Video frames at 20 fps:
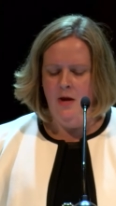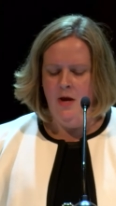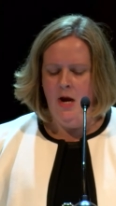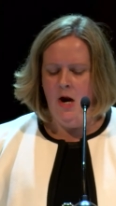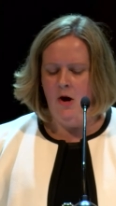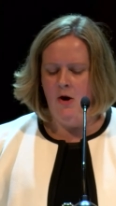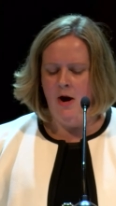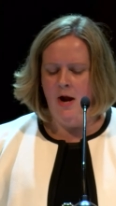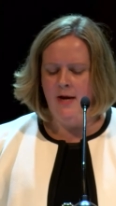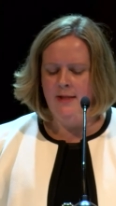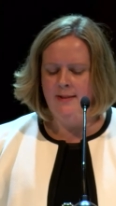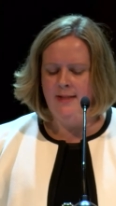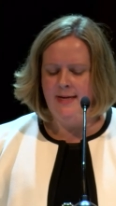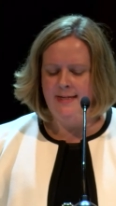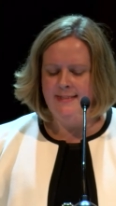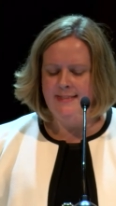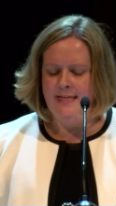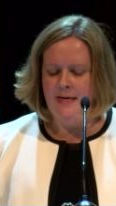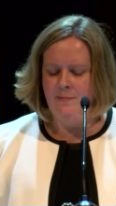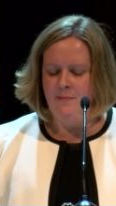Our
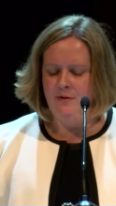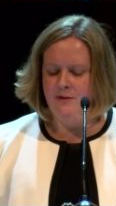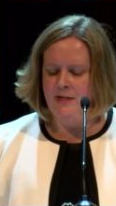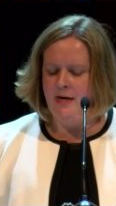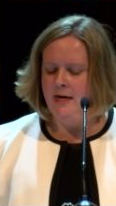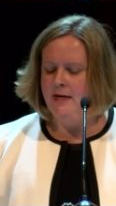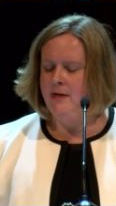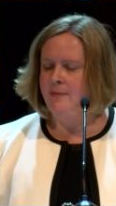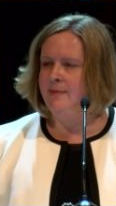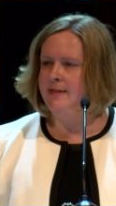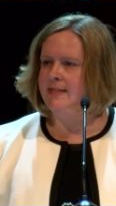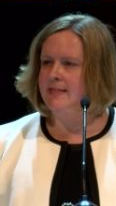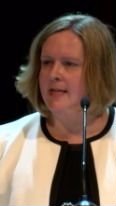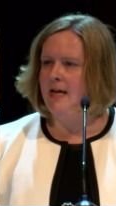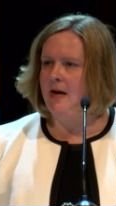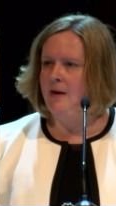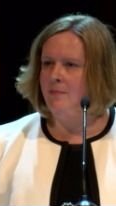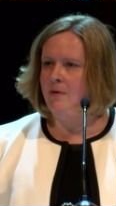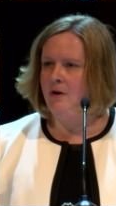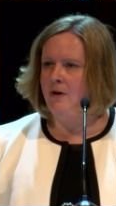online sample documents
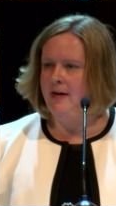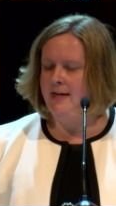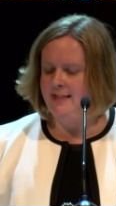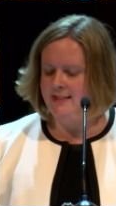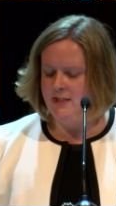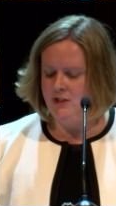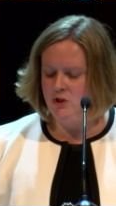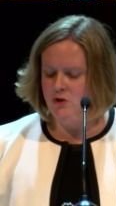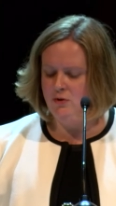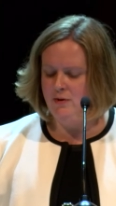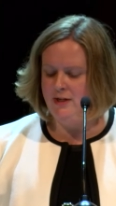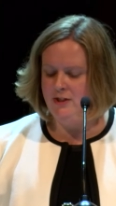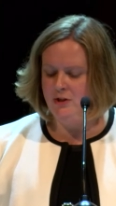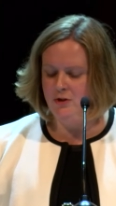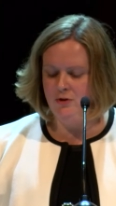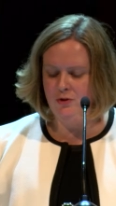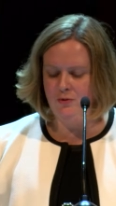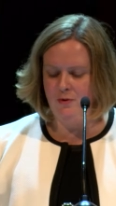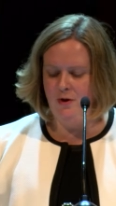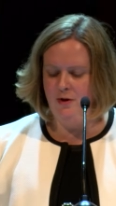library is a
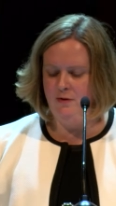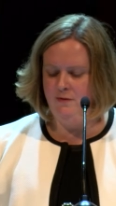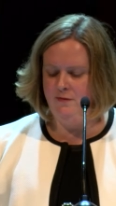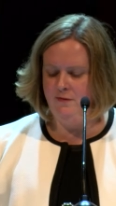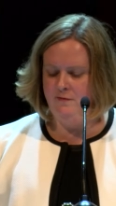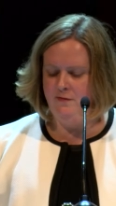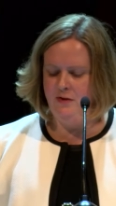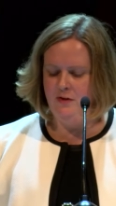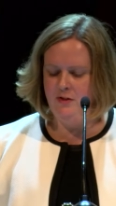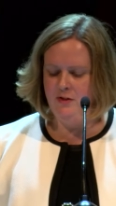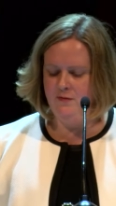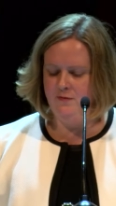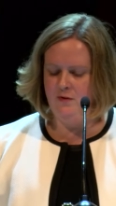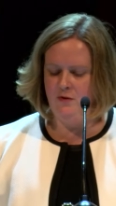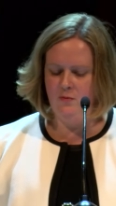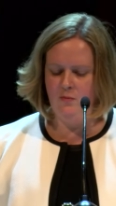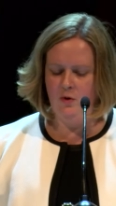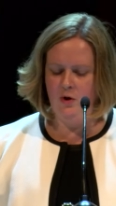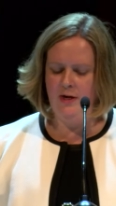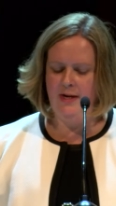treasure trove of
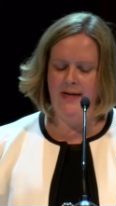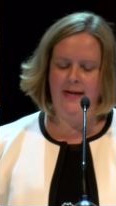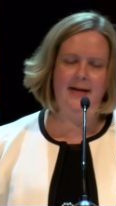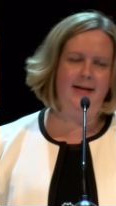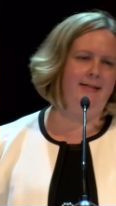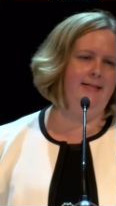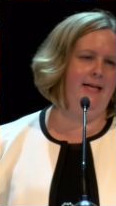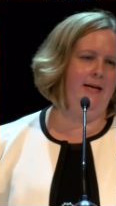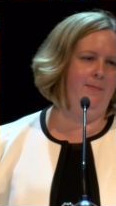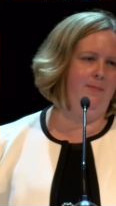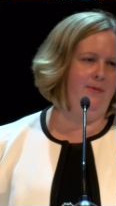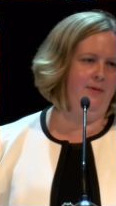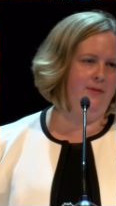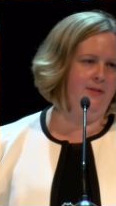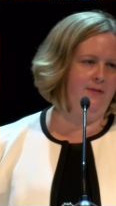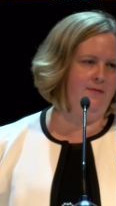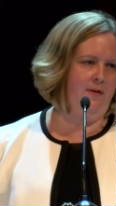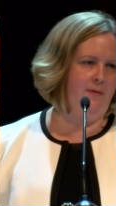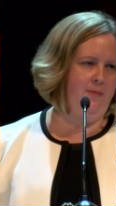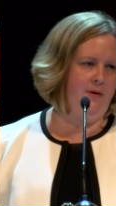useful working
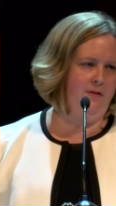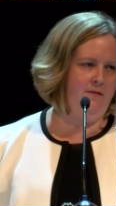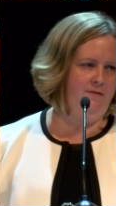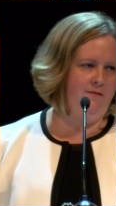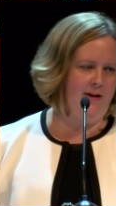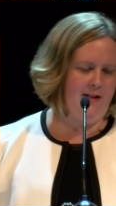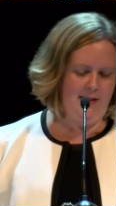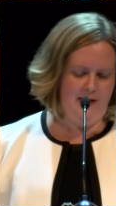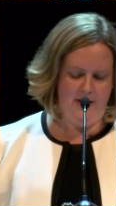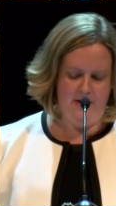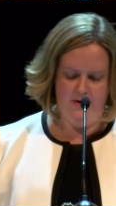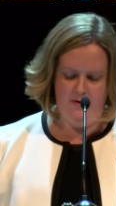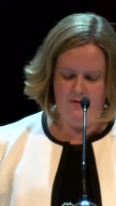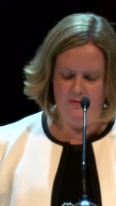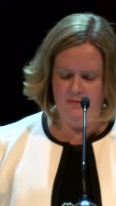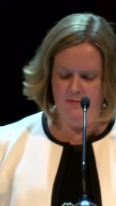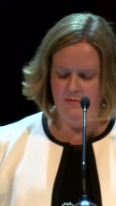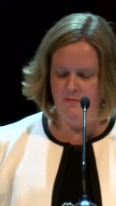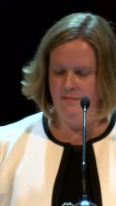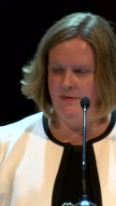examples from your fellow
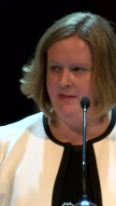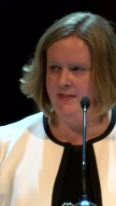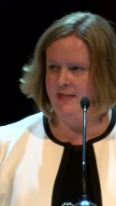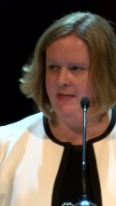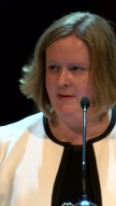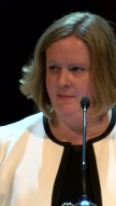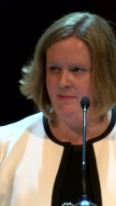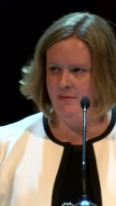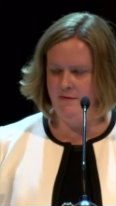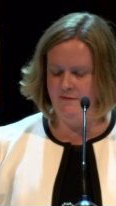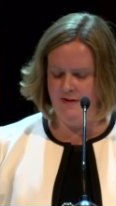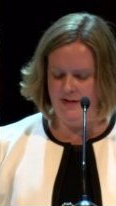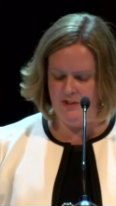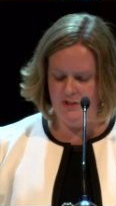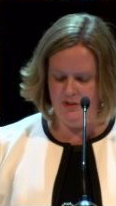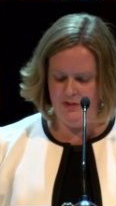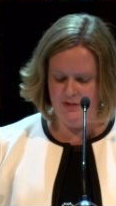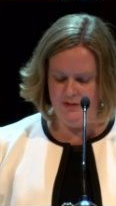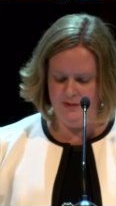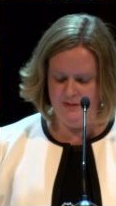museum
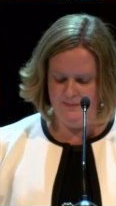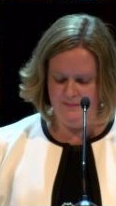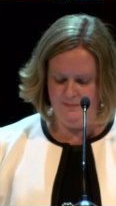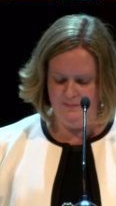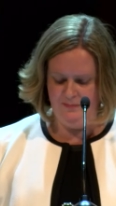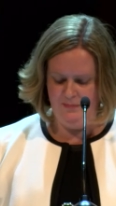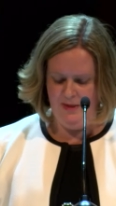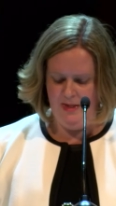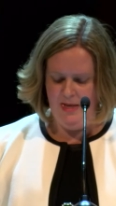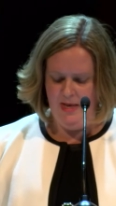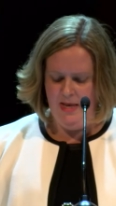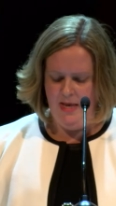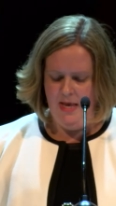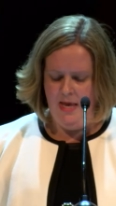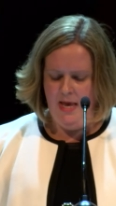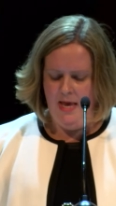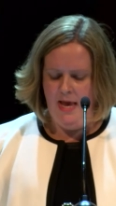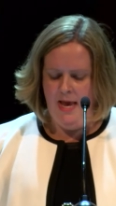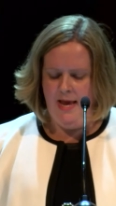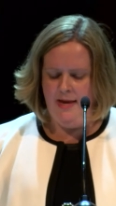professionals.
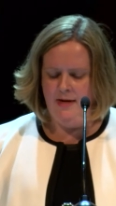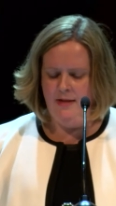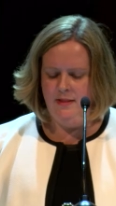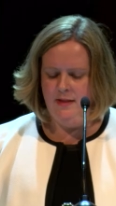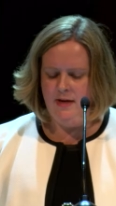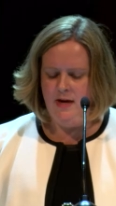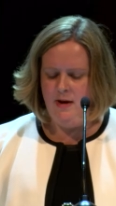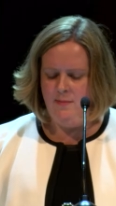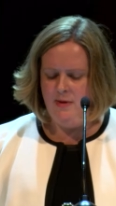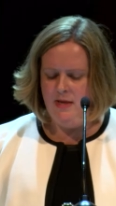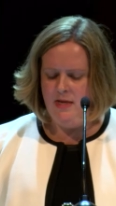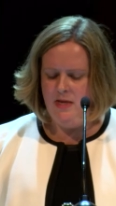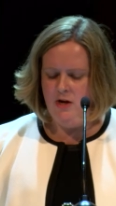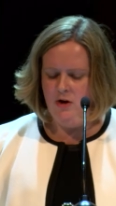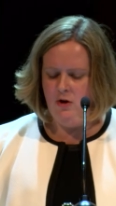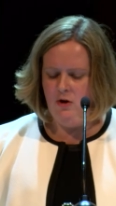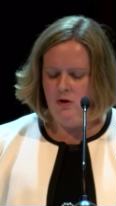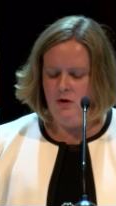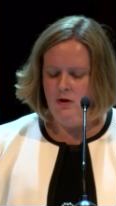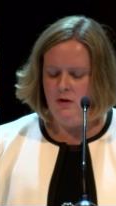And in the coming
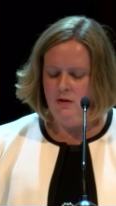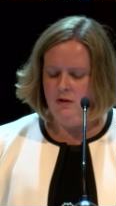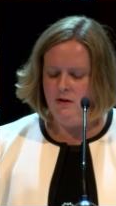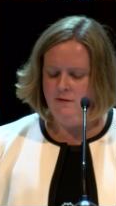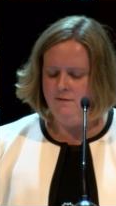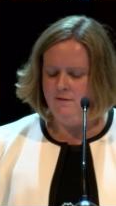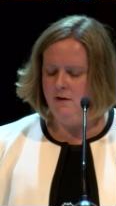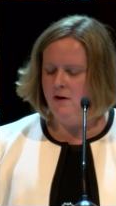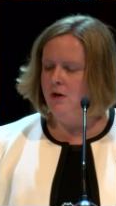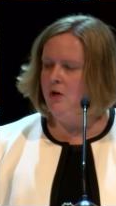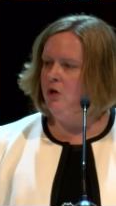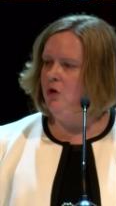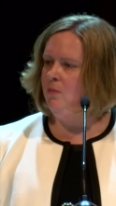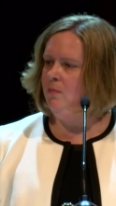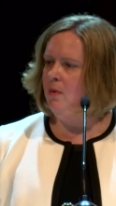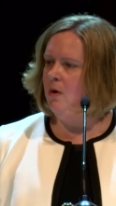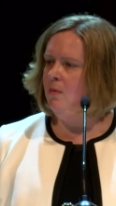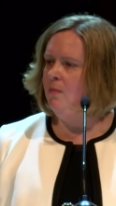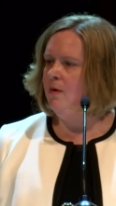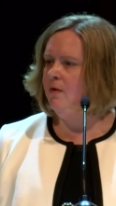year, look for a new
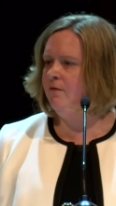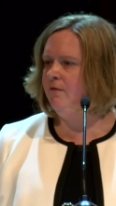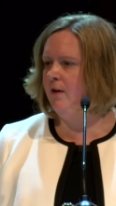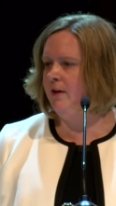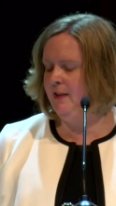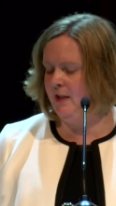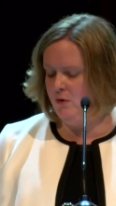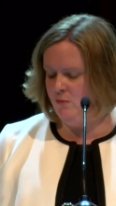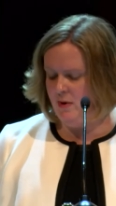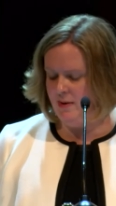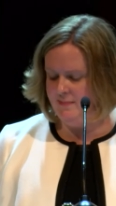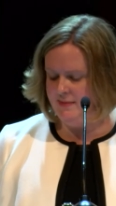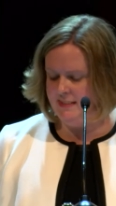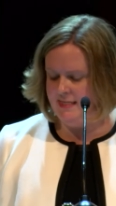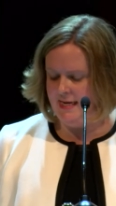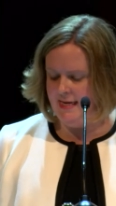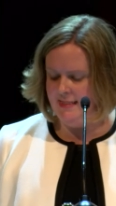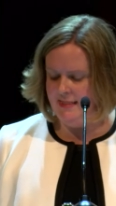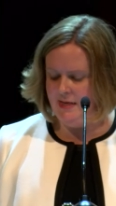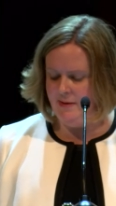mobile-friendly
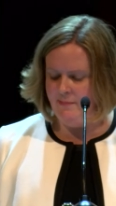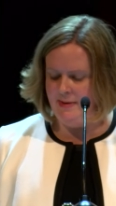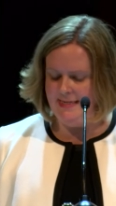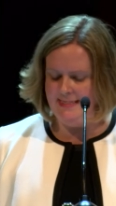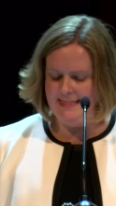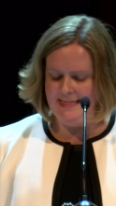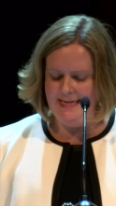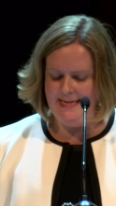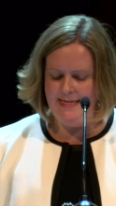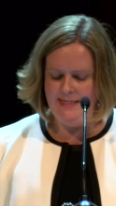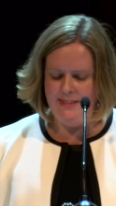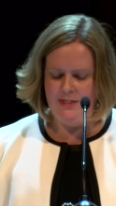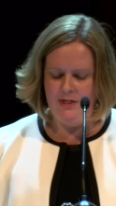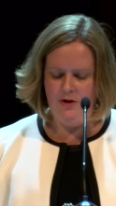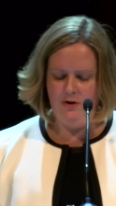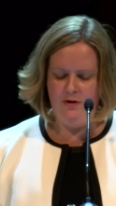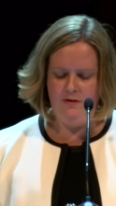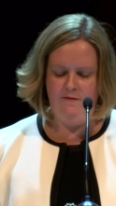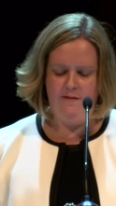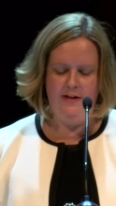website that makes it
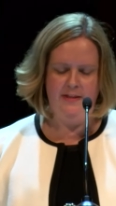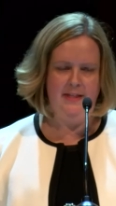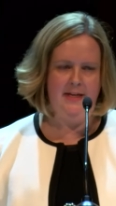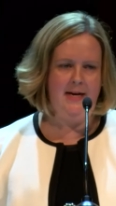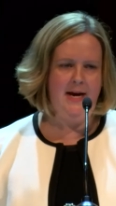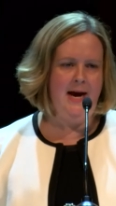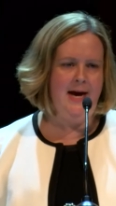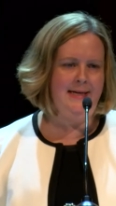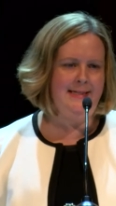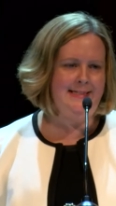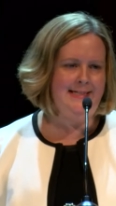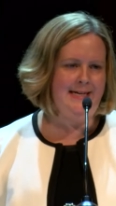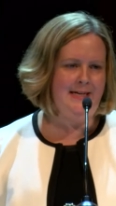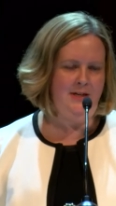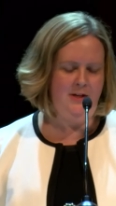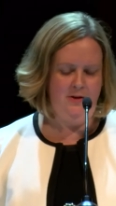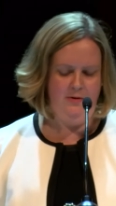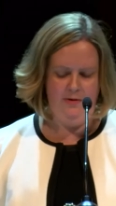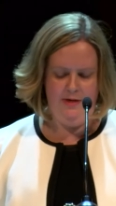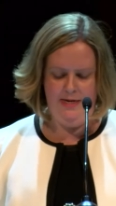easier to find the
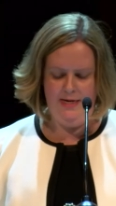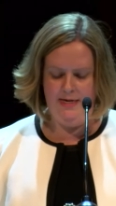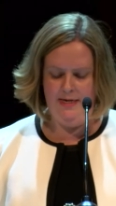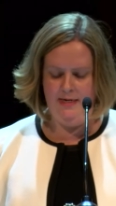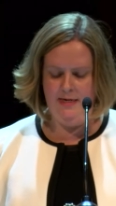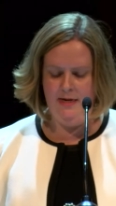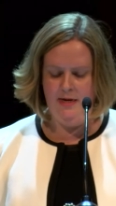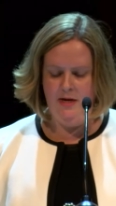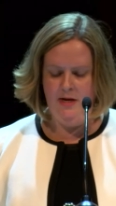content you need,